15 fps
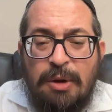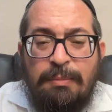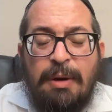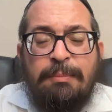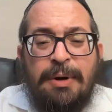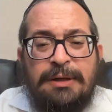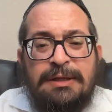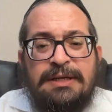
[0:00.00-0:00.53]

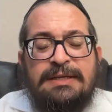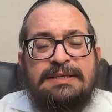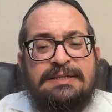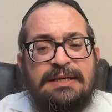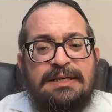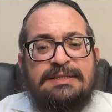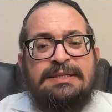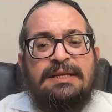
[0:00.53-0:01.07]
Maimonides
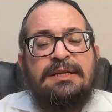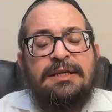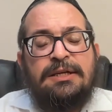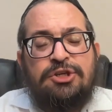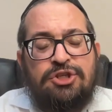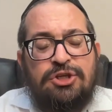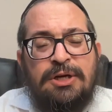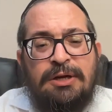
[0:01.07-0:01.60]
says that
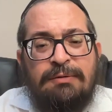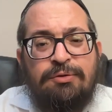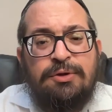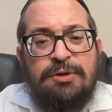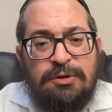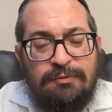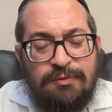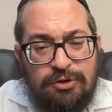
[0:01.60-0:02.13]
each and every
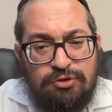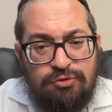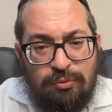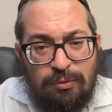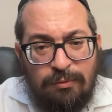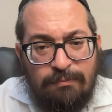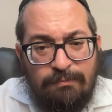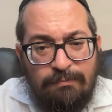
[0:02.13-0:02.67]

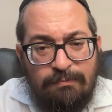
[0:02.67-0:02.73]
individual,